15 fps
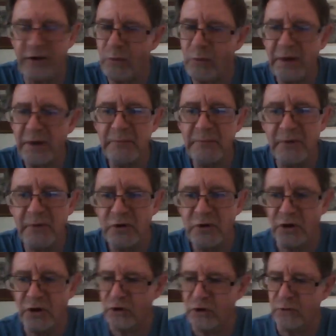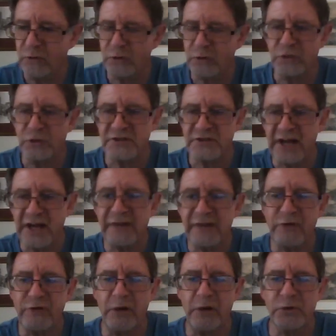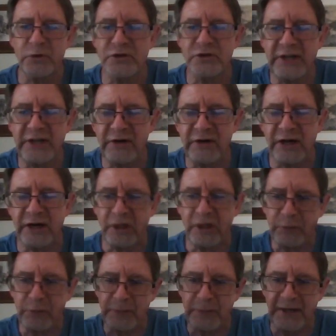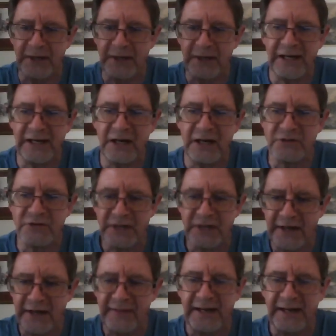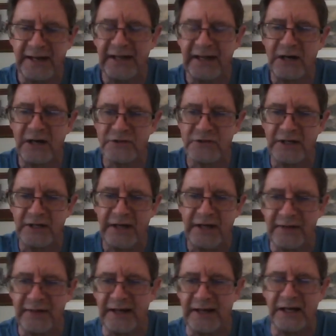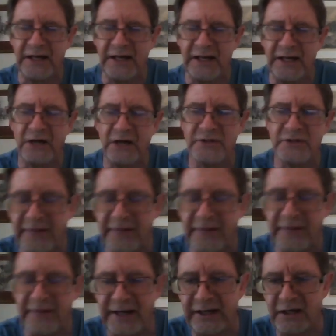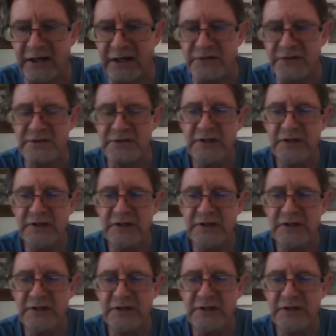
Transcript: You design a farm and you say, right, I'll put up a layer house and another layer house and another layer house, another layer house.